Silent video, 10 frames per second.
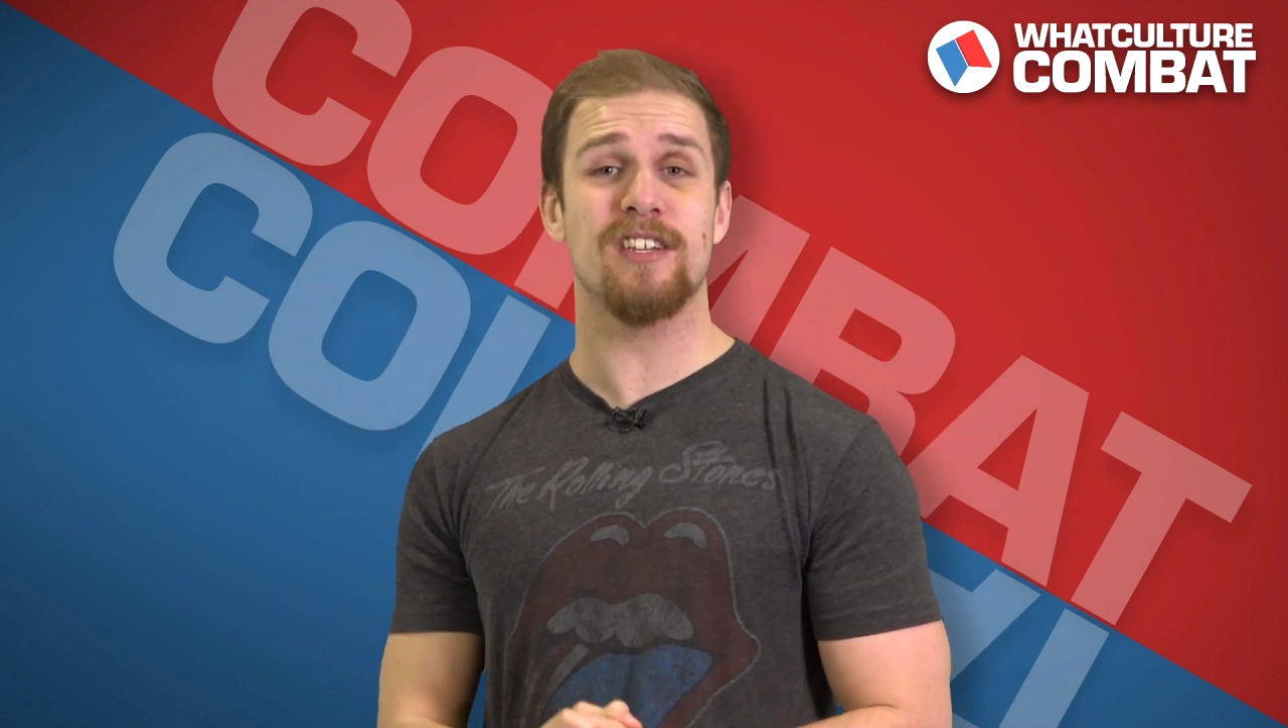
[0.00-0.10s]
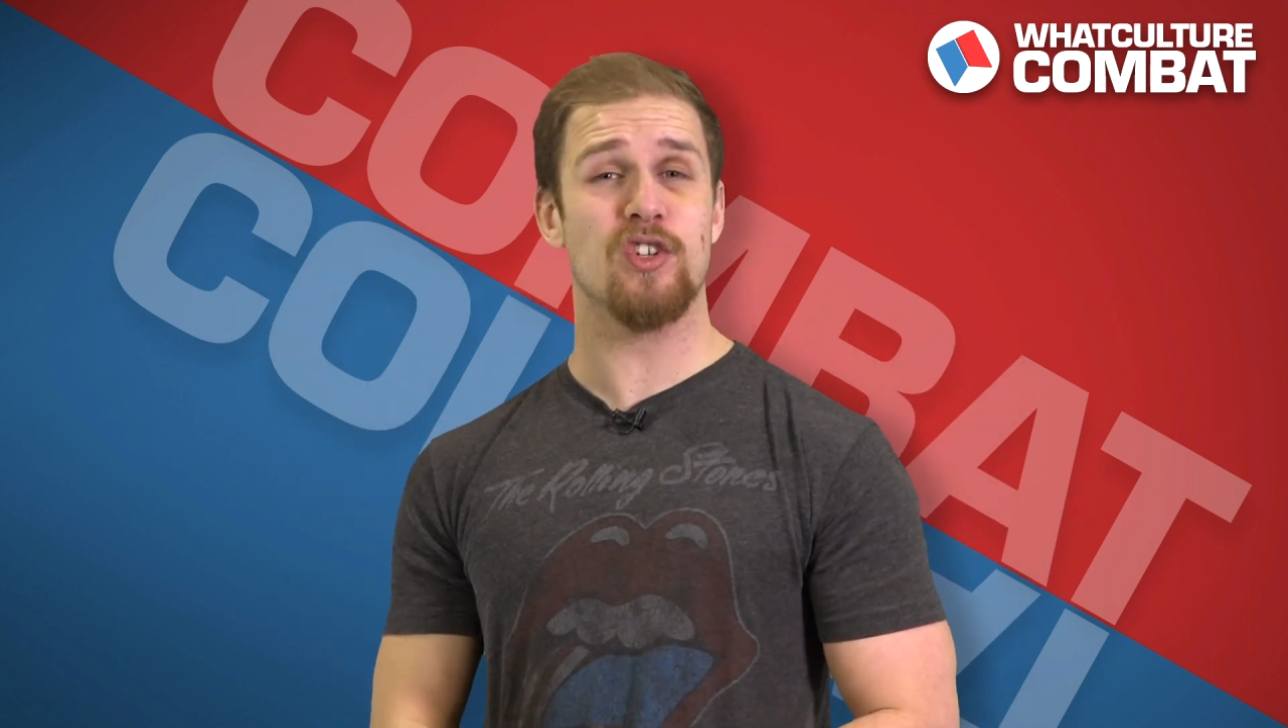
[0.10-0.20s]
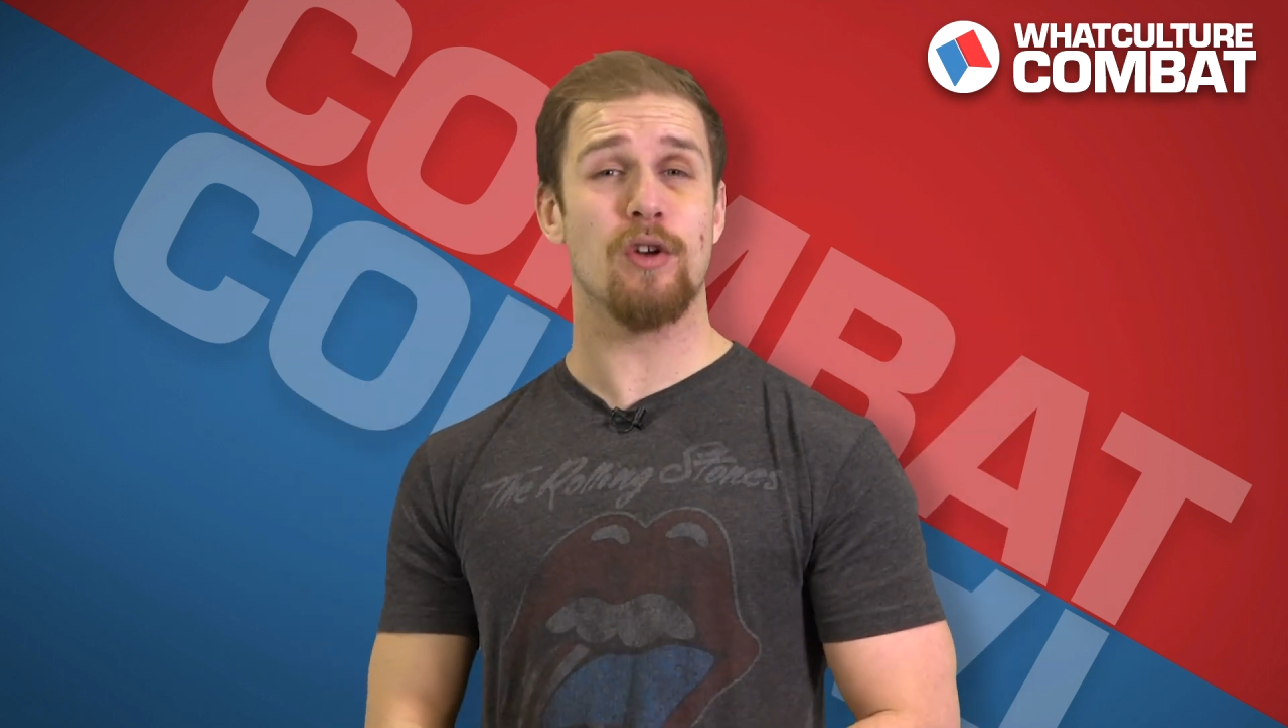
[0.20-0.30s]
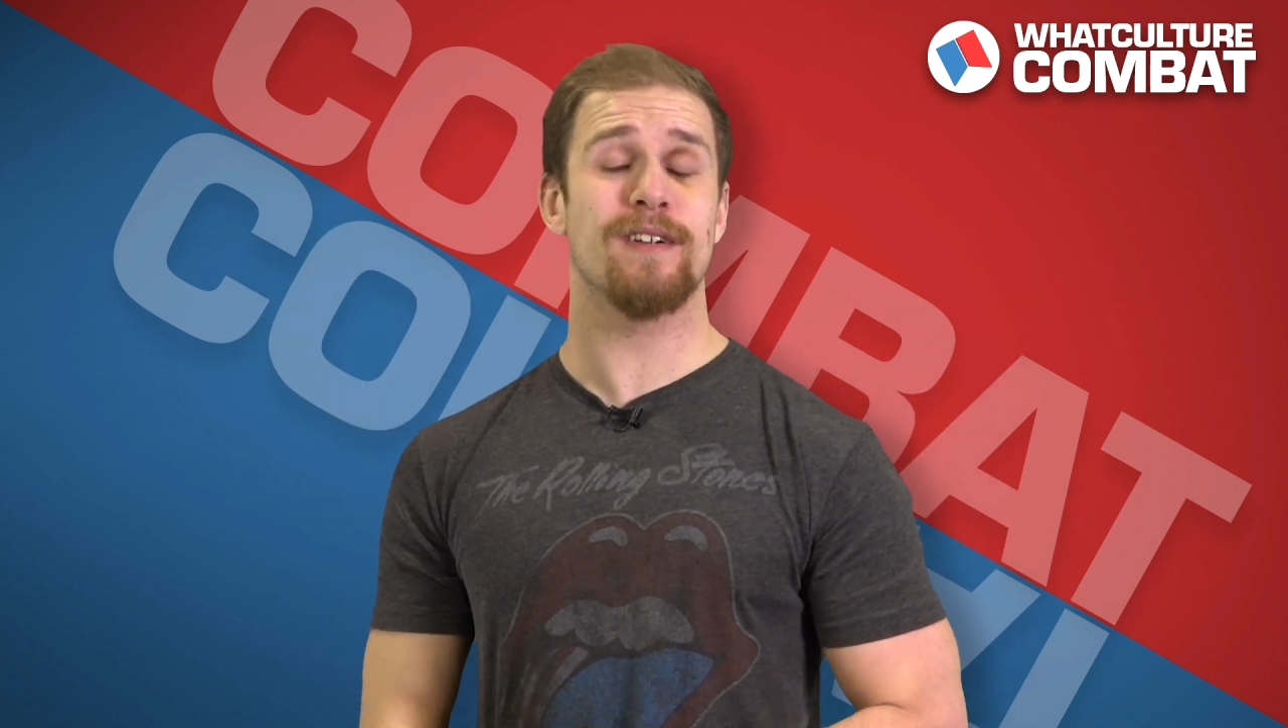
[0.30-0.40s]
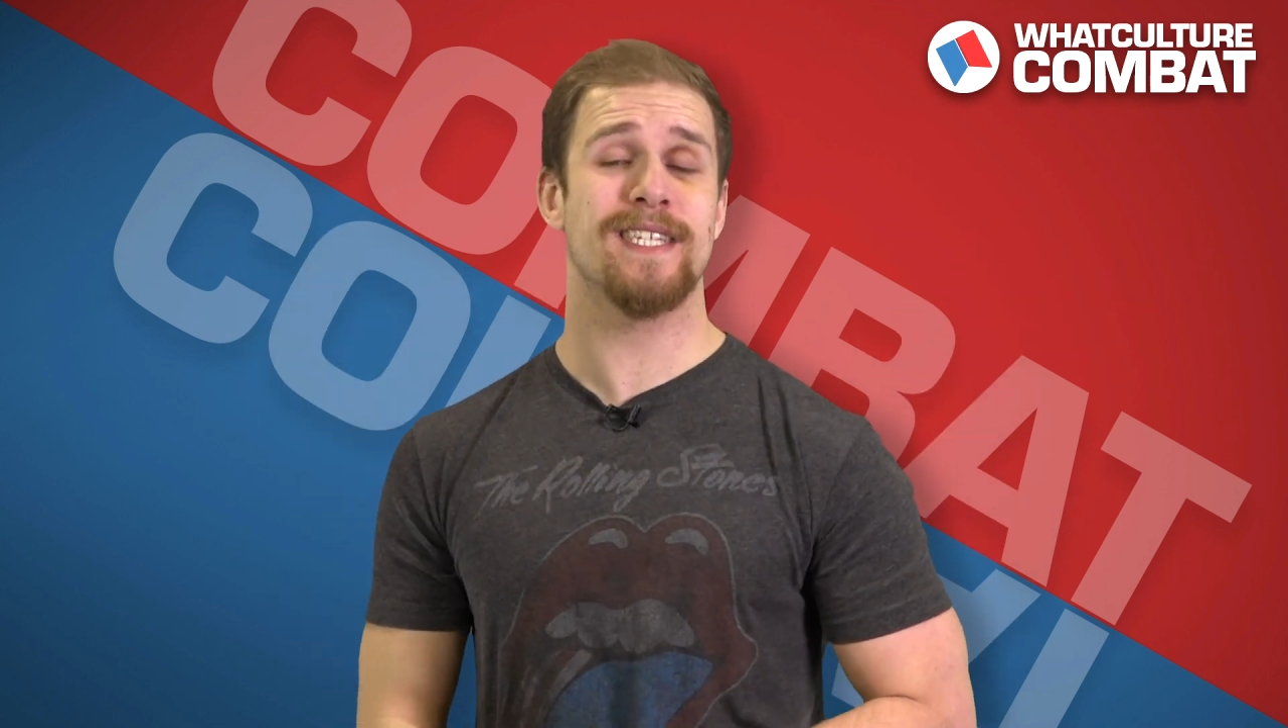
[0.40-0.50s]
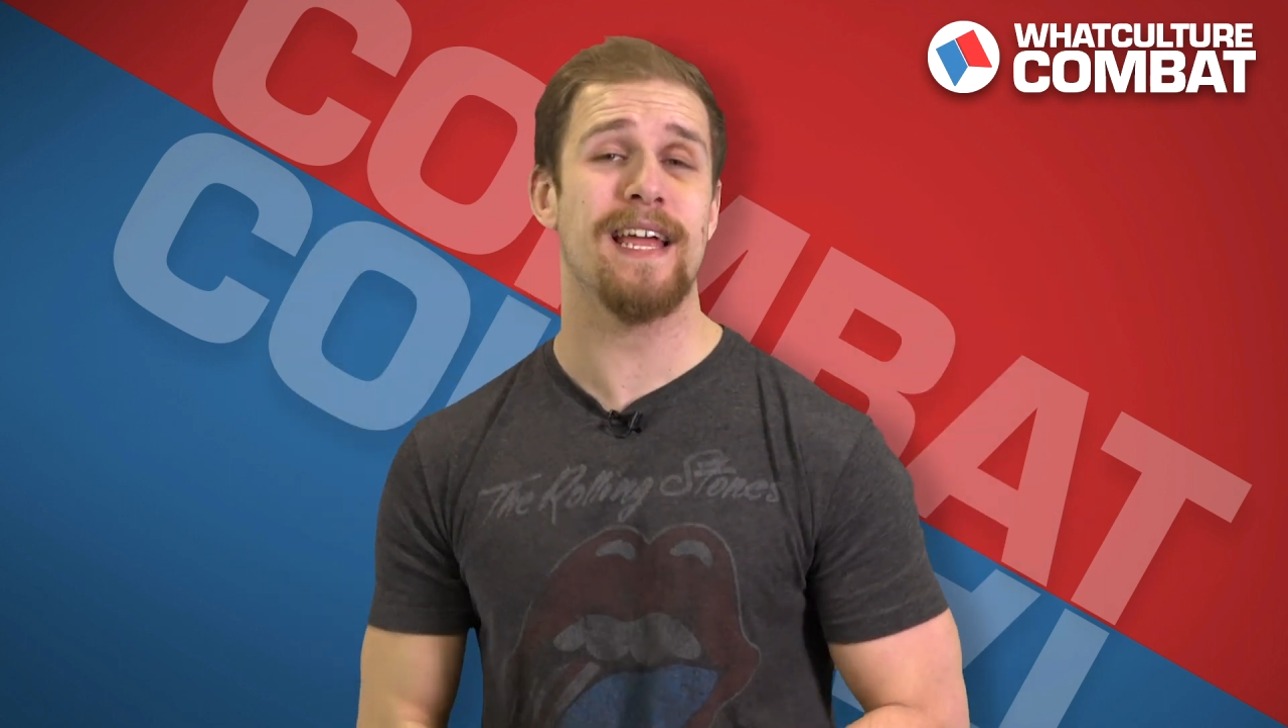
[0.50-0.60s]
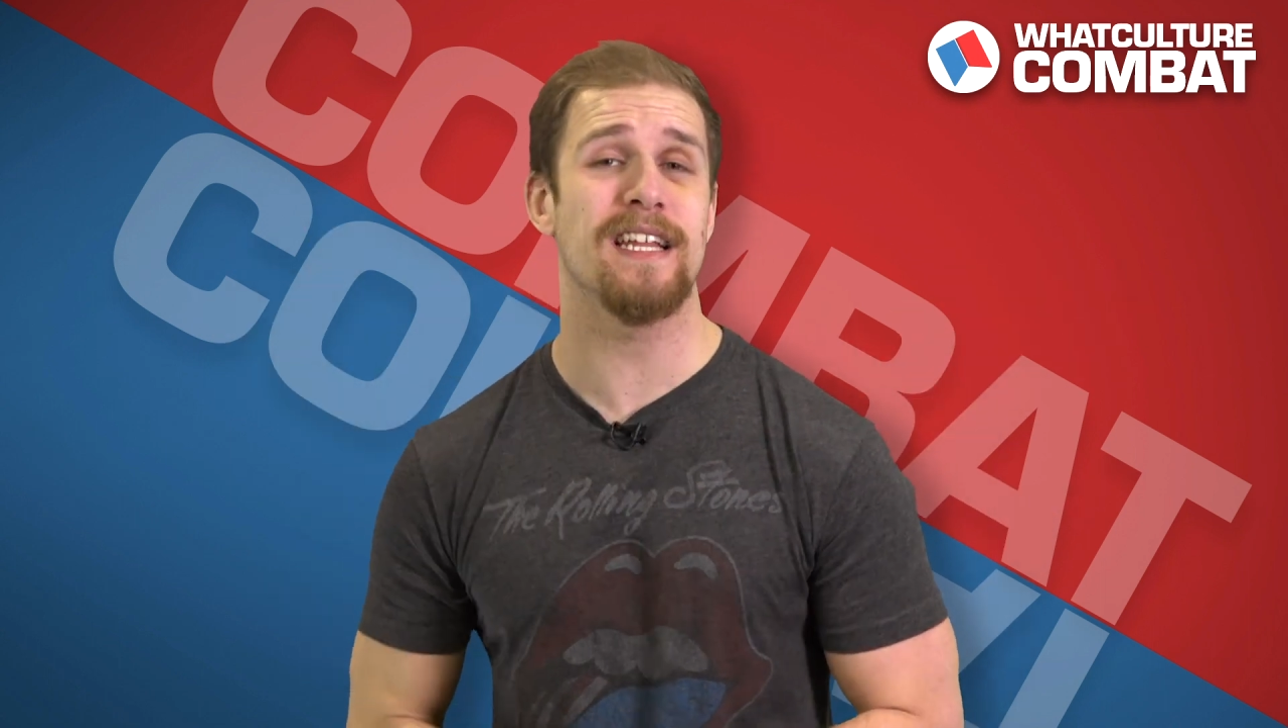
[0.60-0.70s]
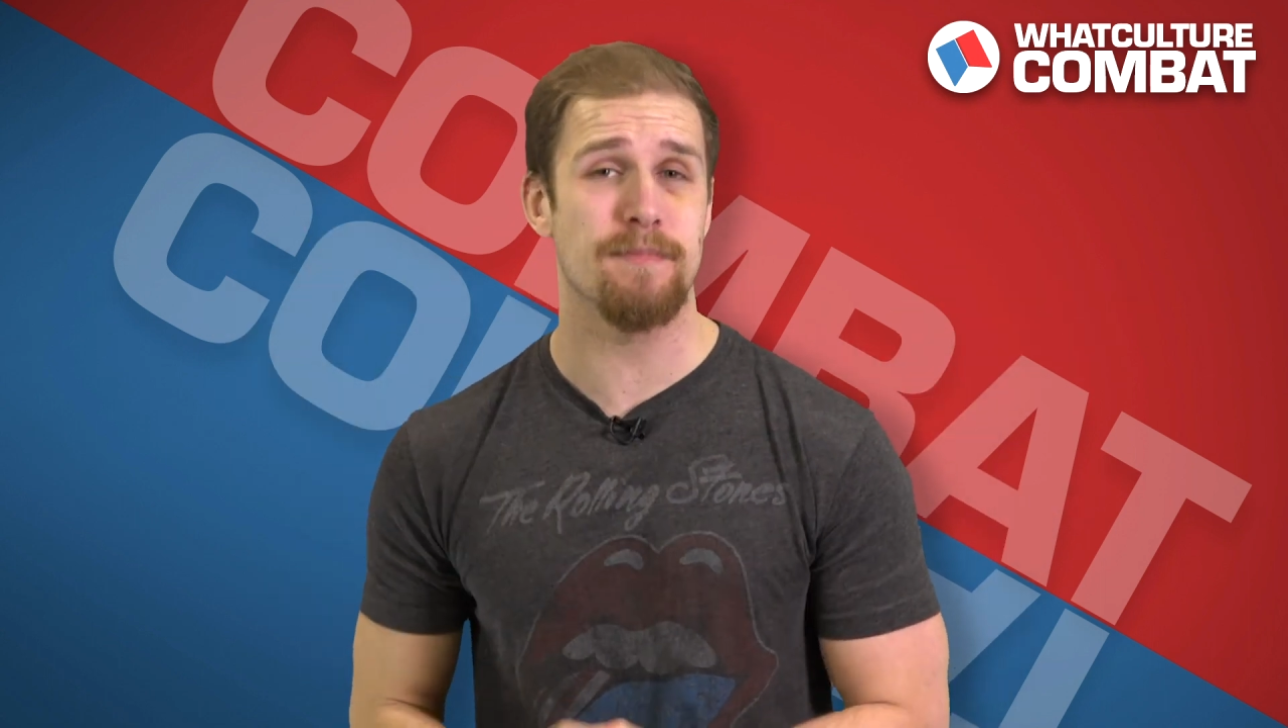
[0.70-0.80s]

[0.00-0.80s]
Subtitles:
is going to retain